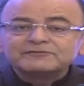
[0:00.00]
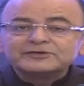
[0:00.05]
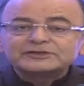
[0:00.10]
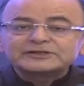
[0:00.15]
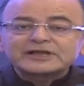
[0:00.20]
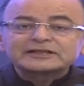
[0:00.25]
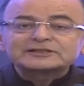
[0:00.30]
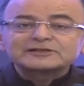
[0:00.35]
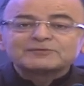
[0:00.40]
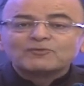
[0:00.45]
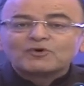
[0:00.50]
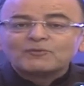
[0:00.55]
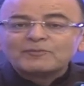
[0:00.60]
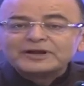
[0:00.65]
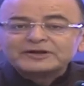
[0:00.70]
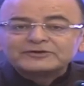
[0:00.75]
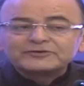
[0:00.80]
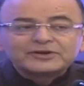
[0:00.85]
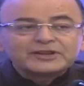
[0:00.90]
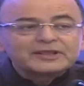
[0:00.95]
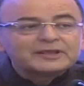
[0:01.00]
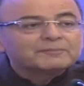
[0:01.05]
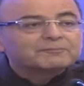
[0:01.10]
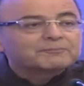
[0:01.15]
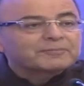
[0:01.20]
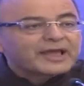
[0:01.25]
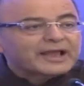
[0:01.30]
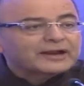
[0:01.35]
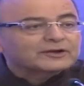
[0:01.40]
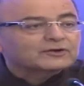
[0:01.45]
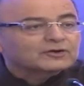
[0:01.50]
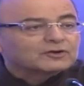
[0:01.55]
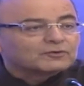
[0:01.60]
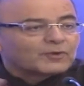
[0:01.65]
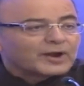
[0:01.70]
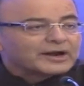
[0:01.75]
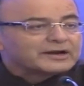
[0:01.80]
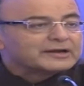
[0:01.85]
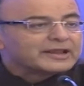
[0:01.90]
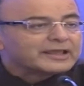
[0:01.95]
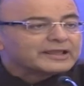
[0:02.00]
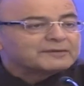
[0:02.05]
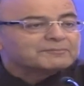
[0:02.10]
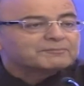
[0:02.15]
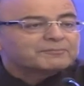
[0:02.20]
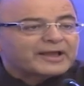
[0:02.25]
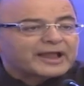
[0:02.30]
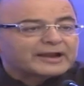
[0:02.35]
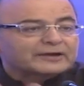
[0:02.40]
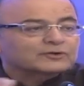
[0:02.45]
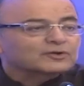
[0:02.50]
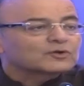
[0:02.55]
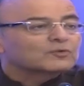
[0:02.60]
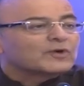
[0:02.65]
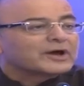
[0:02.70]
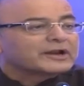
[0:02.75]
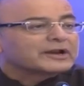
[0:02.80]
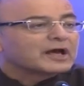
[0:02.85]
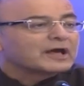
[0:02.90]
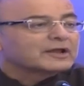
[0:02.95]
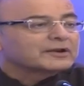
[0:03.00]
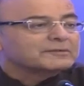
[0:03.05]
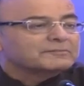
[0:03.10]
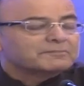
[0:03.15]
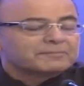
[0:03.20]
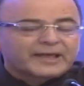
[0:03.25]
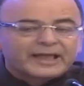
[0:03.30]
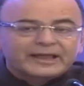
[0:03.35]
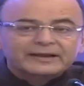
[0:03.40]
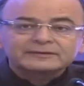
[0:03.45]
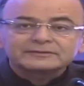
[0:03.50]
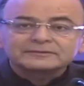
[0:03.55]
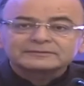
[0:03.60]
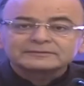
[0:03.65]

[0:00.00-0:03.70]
which has a momentary impact or a one day impact or a one hour impact,